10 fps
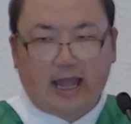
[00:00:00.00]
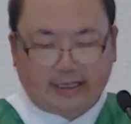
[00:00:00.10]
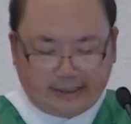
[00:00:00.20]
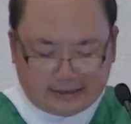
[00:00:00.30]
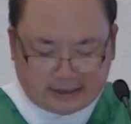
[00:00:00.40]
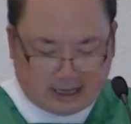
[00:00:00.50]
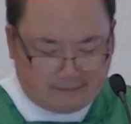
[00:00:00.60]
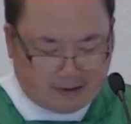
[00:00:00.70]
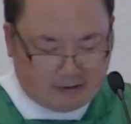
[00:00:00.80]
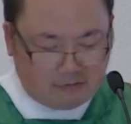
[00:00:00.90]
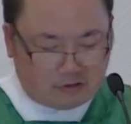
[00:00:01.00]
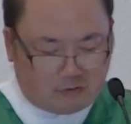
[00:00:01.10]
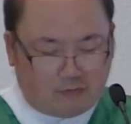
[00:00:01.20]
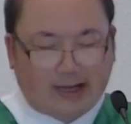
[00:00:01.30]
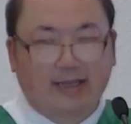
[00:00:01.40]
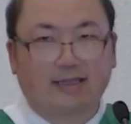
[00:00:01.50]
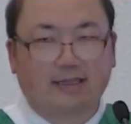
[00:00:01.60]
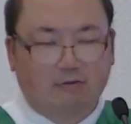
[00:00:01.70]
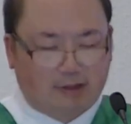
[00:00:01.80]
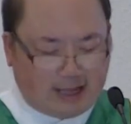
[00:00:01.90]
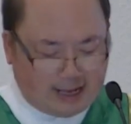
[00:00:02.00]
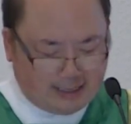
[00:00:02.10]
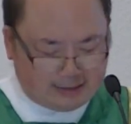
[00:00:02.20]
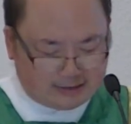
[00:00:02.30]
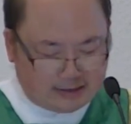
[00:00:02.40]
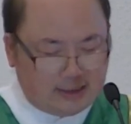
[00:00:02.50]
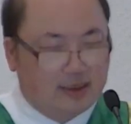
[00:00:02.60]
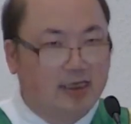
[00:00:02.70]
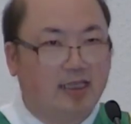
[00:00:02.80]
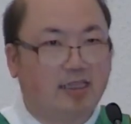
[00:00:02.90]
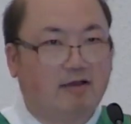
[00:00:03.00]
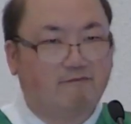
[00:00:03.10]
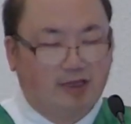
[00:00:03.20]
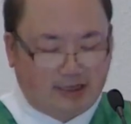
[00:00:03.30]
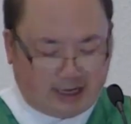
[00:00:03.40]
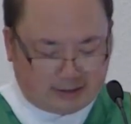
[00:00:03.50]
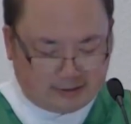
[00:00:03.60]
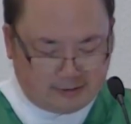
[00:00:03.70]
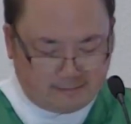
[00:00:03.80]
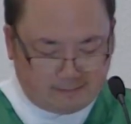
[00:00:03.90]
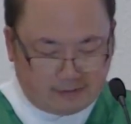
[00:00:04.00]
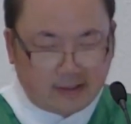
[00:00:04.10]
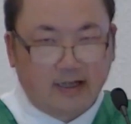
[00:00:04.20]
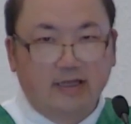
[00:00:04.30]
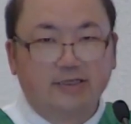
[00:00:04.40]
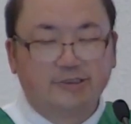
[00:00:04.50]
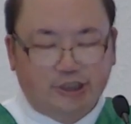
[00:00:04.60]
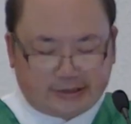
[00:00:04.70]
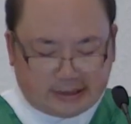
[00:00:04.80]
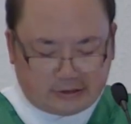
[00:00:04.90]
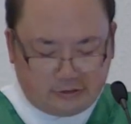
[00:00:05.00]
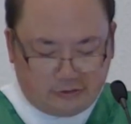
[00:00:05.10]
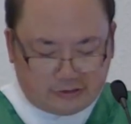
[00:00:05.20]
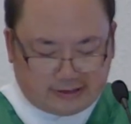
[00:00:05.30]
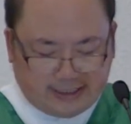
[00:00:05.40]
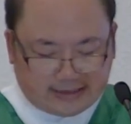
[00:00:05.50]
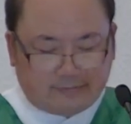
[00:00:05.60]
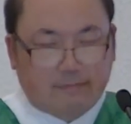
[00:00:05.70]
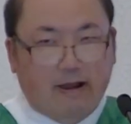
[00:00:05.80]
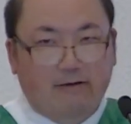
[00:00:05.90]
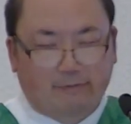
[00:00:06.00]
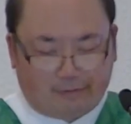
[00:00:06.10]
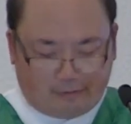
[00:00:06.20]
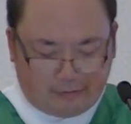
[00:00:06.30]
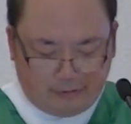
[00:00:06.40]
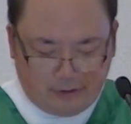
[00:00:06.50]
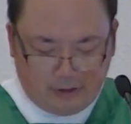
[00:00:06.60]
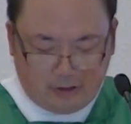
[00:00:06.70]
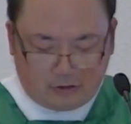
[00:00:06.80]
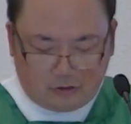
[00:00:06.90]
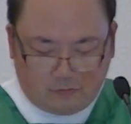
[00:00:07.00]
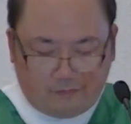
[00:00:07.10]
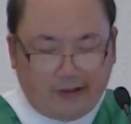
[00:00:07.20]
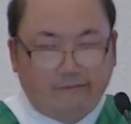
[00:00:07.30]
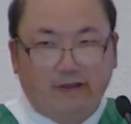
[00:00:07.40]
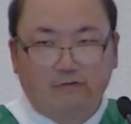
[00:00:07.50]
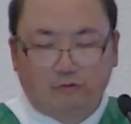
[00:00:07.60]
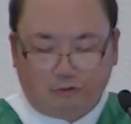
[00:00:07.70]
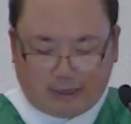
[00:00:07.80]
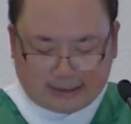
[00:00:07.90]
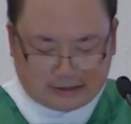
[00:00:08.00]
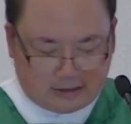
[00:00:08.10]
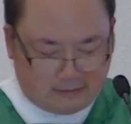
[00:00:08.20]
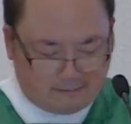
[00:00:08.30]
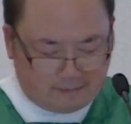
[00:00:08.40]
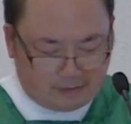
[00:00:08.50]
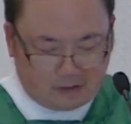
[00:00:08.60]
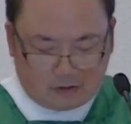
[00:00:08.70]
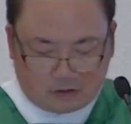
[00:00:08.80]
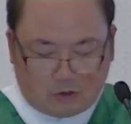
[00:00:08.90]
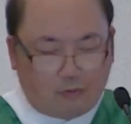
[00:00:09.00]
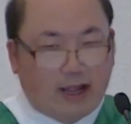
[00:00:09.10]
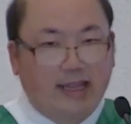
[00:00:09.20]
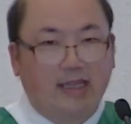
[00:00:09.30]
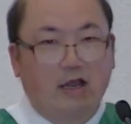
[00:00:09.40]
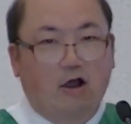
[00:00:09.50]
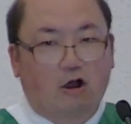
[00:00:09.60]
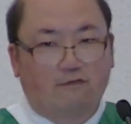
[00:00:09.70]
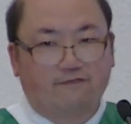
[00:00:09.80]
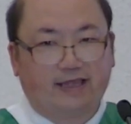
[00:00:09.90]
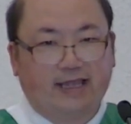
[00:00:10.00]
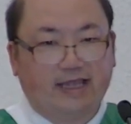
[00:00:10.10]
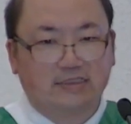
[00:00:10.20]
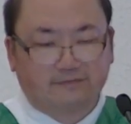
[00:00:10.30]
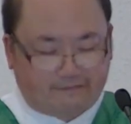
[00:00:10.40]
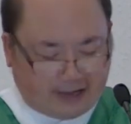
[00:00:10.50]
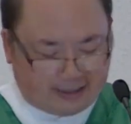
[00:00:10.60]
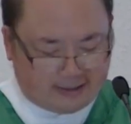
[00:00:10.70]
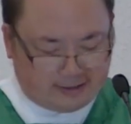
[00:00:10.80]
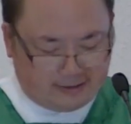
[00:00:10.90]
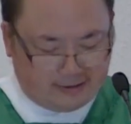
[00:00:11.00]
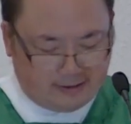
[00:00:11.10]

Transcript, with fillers: and is about the wicked tenants in a vineyard. Jesus used this parable to reveal to us the way of his Father